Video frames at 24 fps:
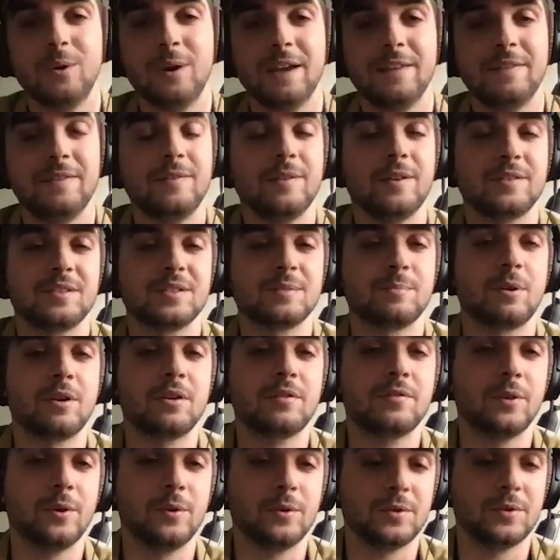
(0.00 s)
And
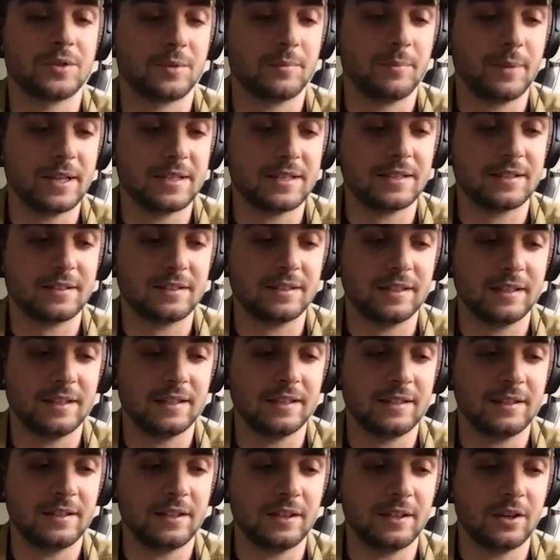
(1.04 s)
smartphones are
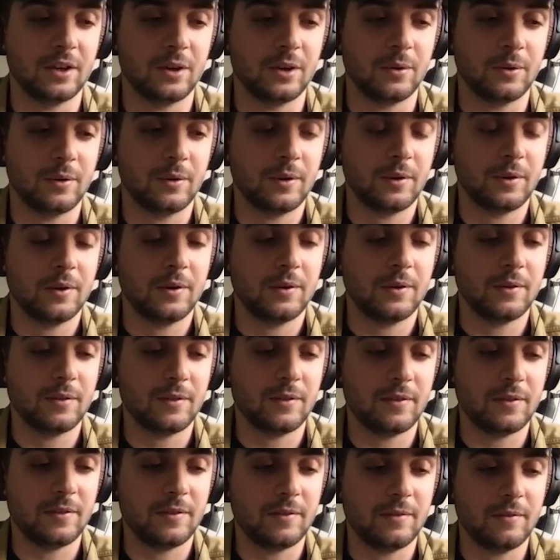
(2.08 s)
basically, you know,
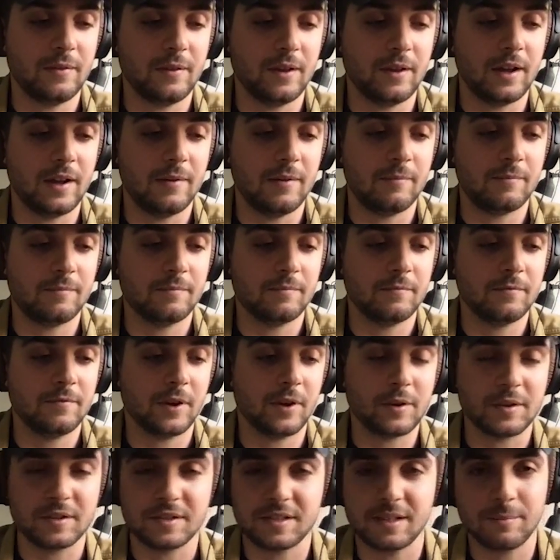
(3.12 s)

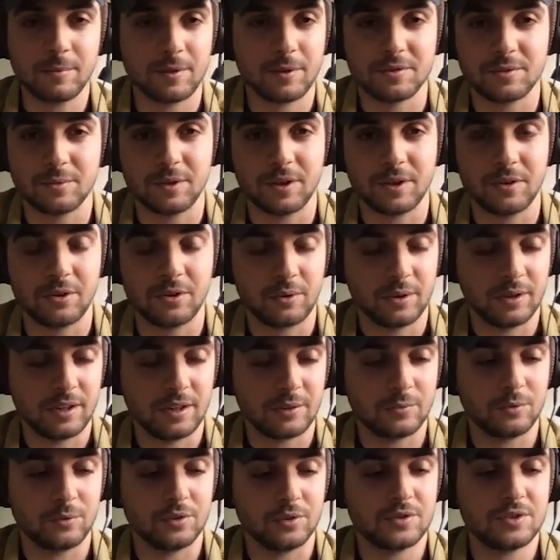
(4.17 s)
very similar to what a
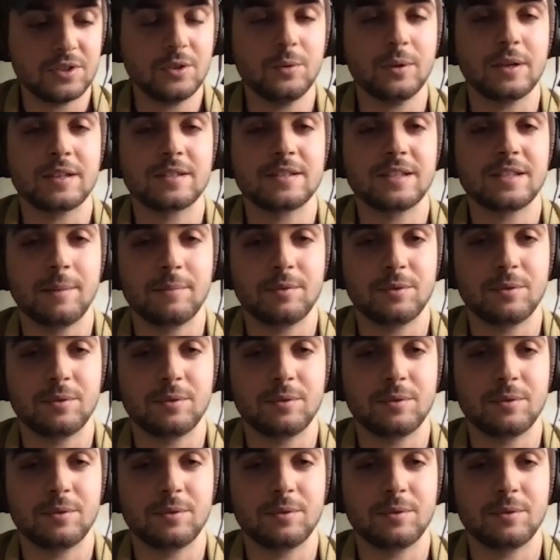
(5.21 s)
Neuralink will do, except